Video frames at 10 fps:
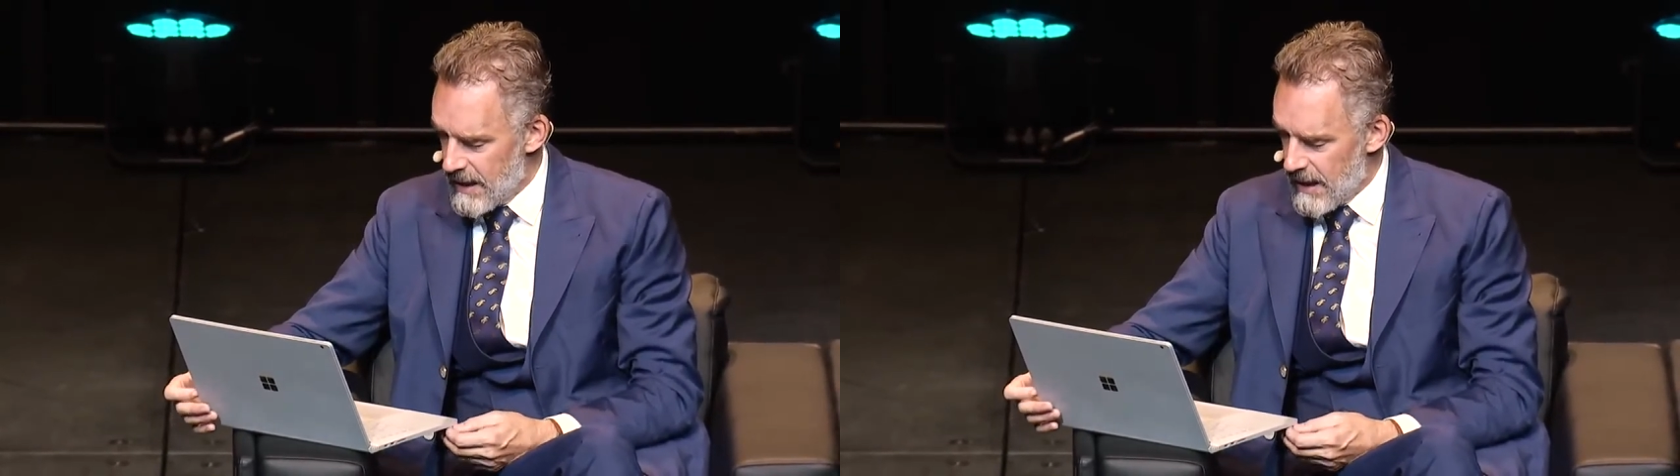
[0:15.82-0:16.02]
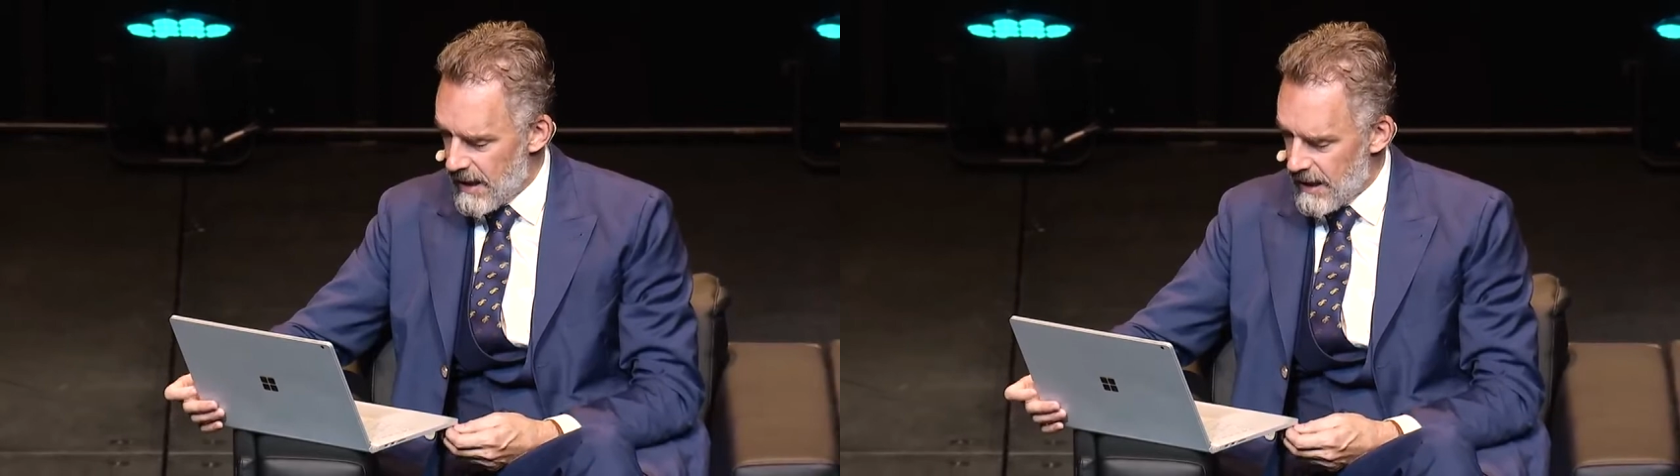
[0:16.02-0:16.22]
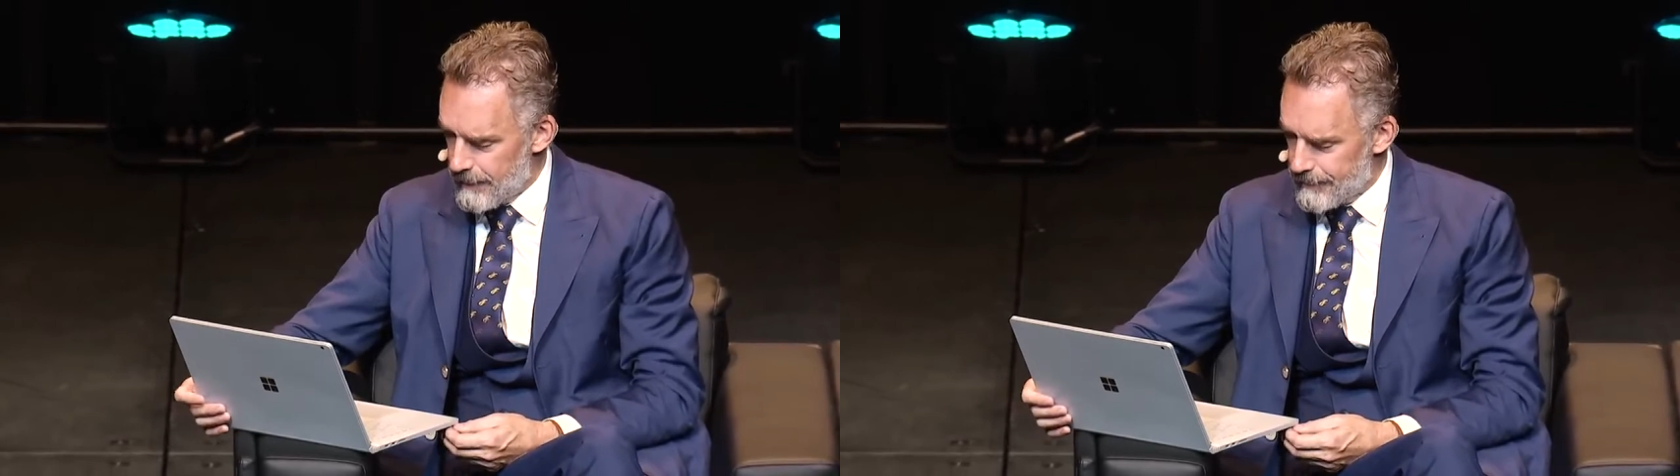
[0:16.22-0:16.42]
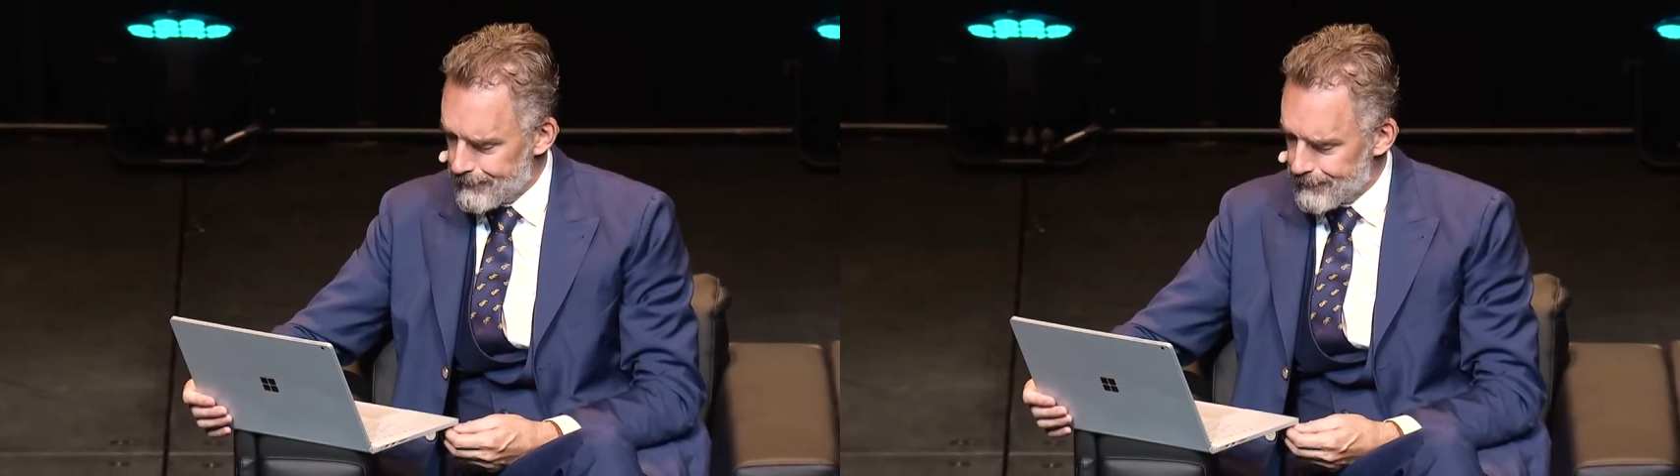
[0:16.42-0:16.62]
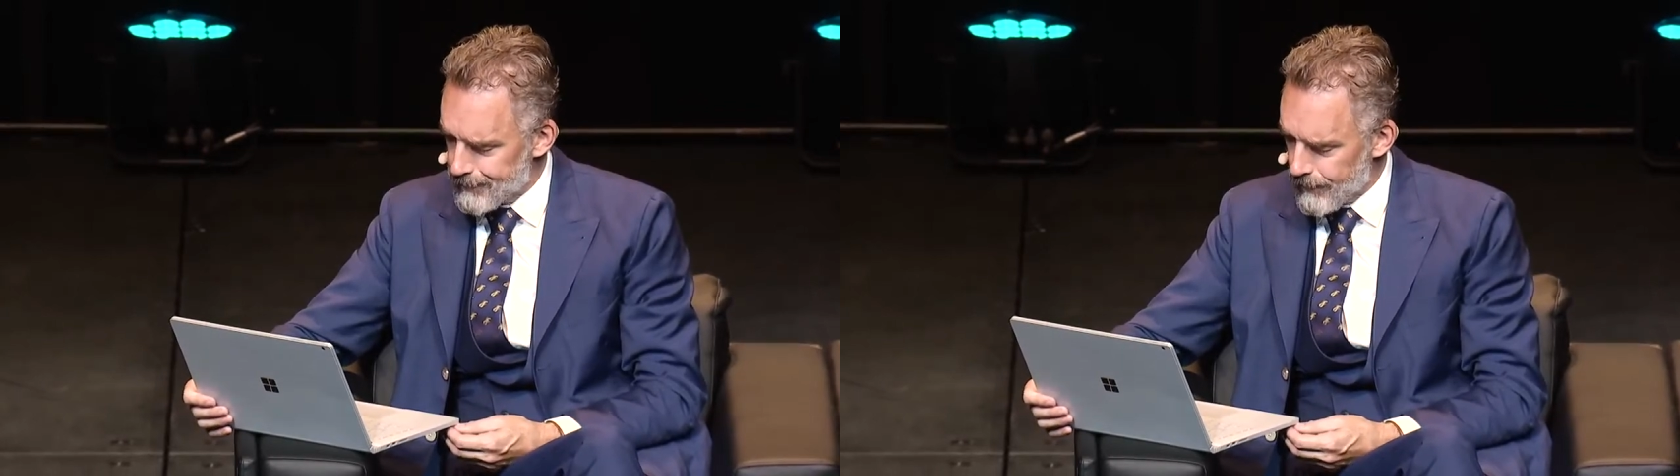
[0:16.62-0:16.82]
um,
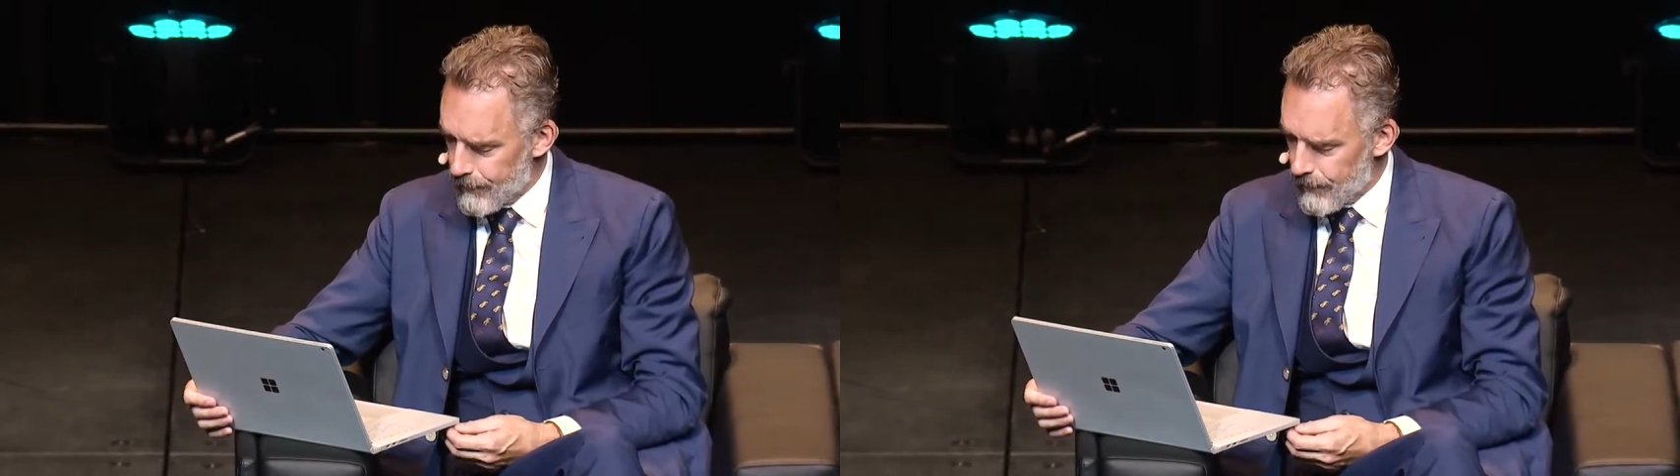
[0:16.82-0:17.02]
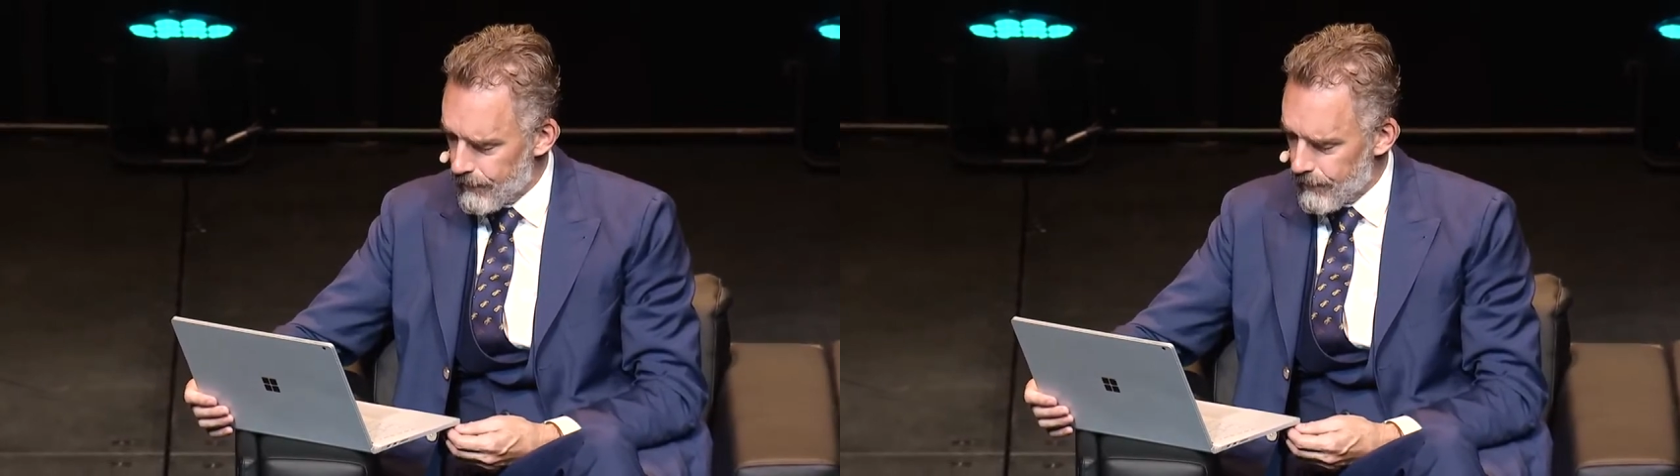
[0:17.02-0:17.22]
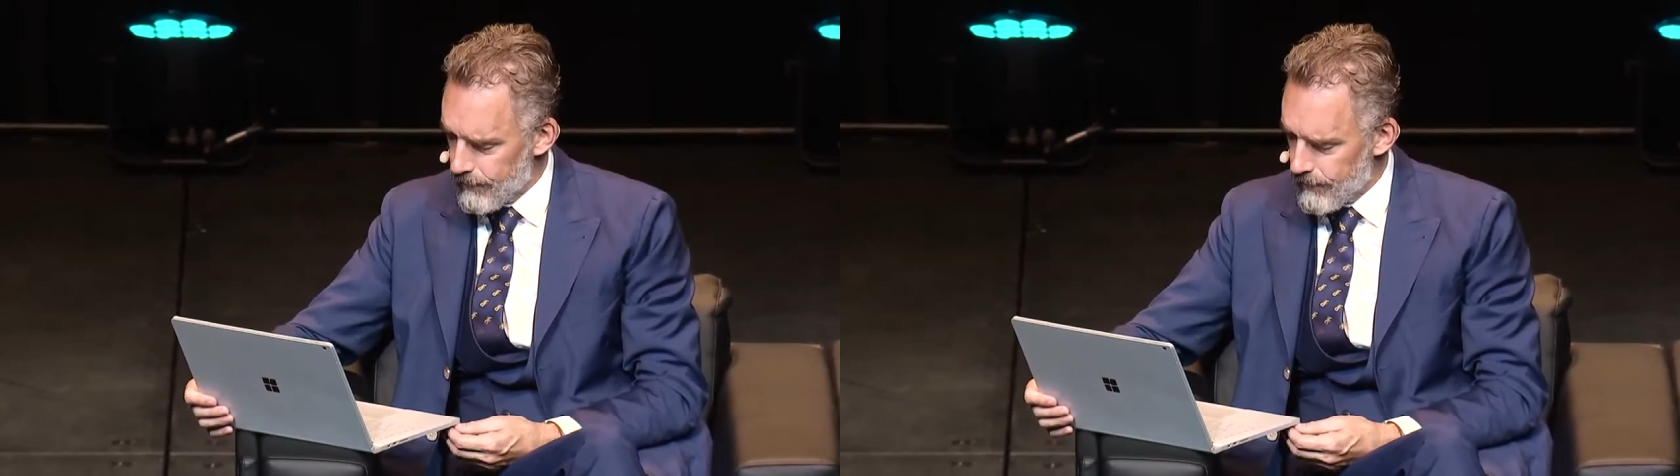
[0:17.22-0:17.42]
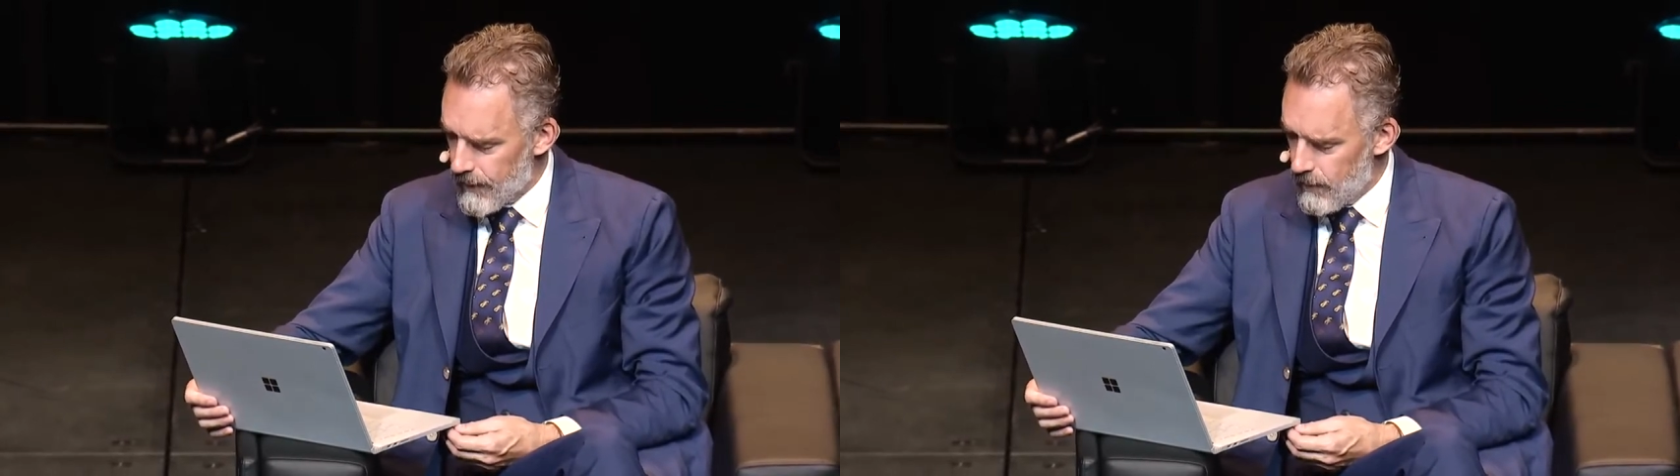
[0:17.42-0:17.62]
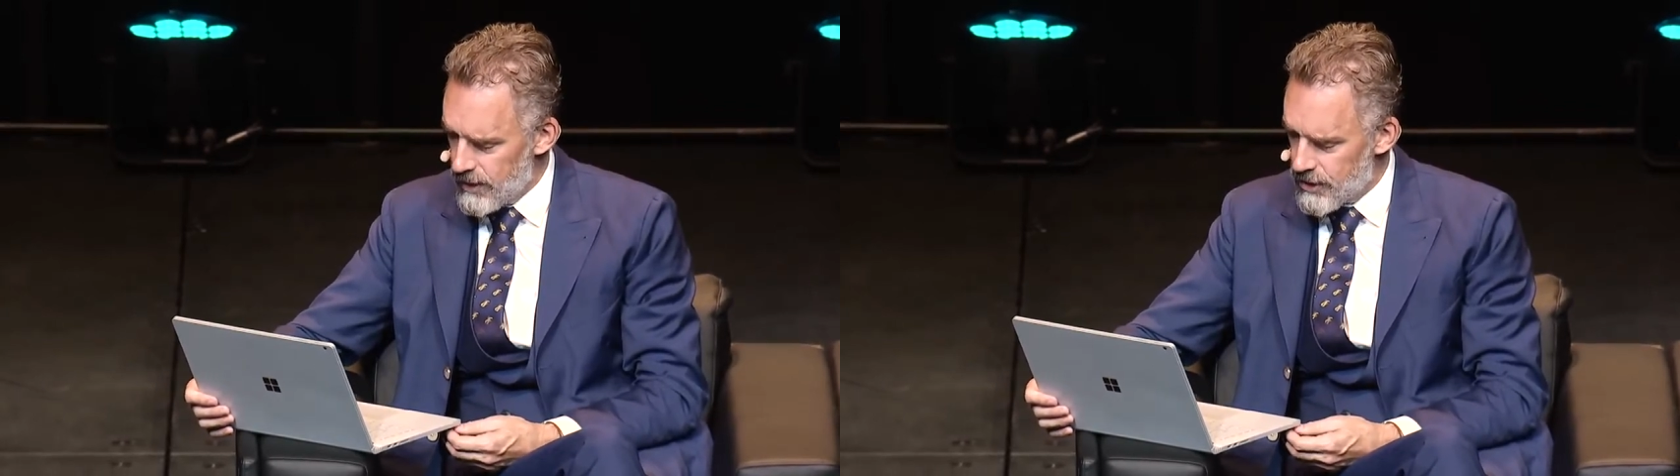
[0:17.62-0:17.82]

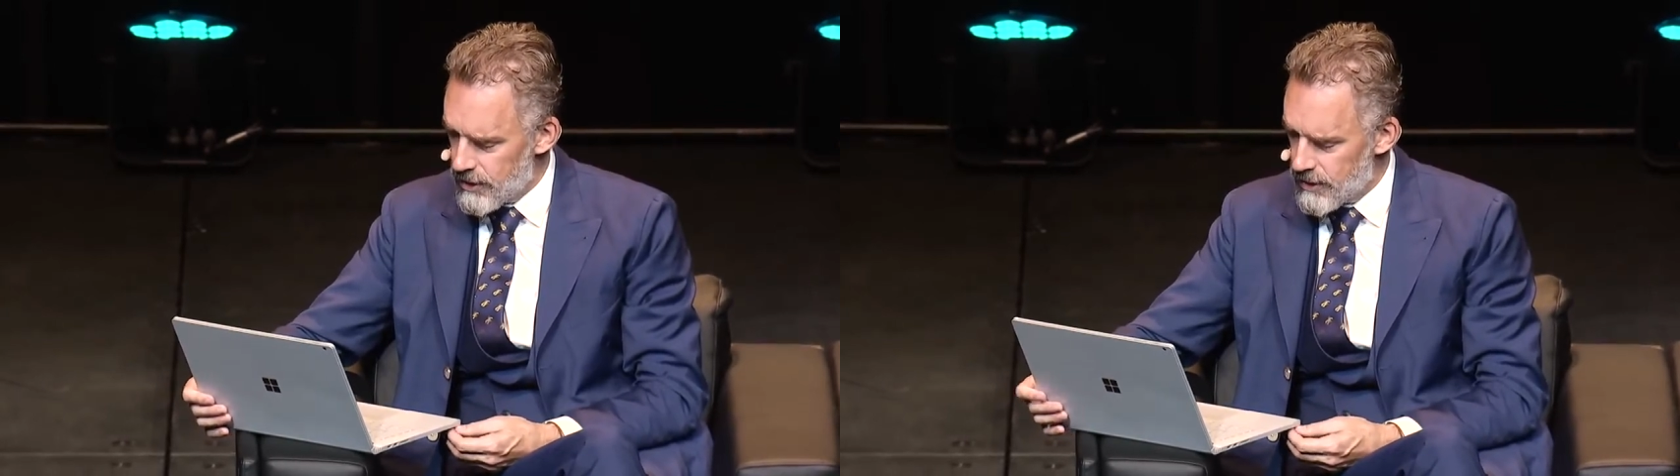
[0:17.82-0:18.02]
which